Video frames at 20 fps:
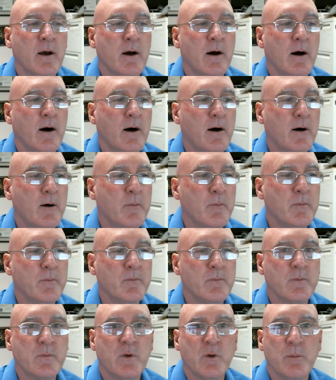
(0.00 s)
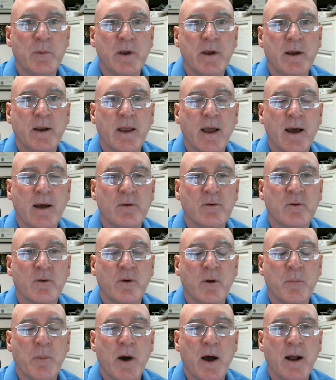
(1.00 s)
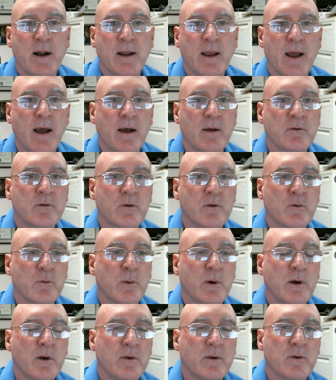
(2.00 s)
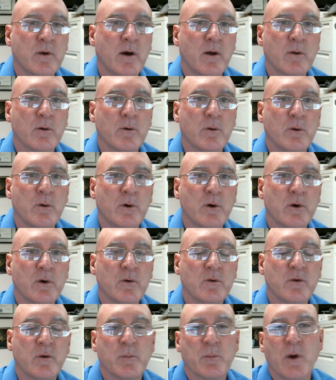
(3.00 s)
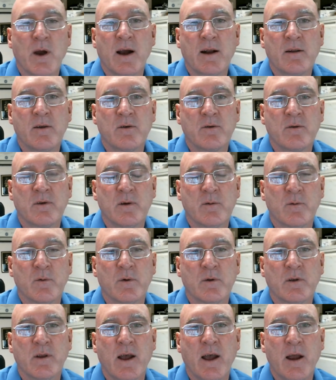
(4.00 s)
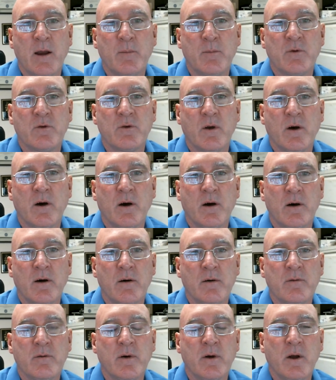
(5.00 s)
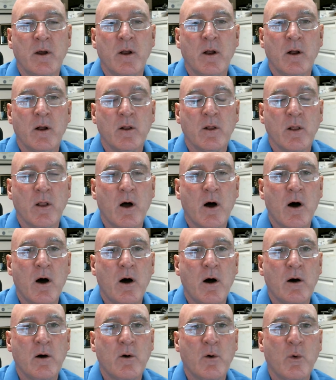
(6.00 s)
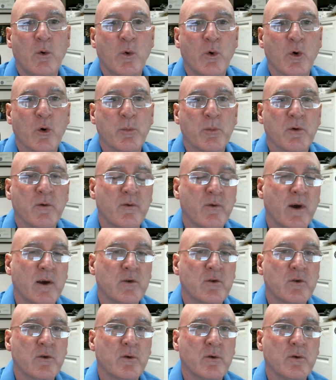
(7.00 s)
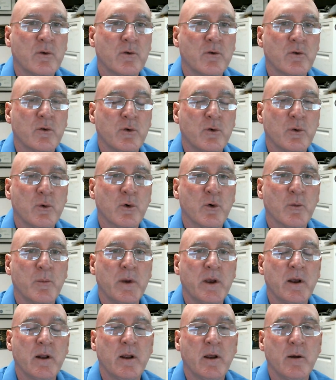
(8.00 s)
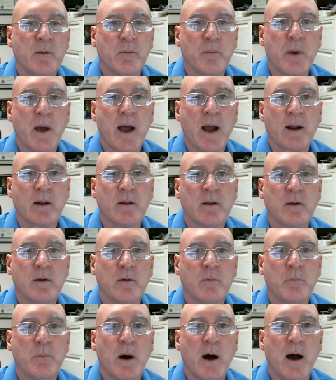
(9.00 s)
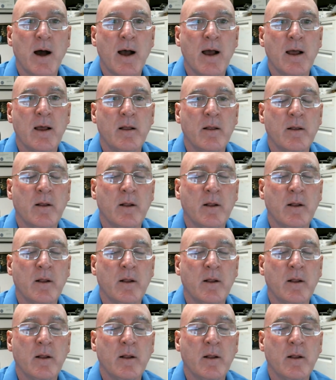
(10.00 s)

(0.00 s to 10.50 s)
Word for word: um, to be a guest on the podcast, as well as other lawyers that practice different types of law or professionals who are being impacted by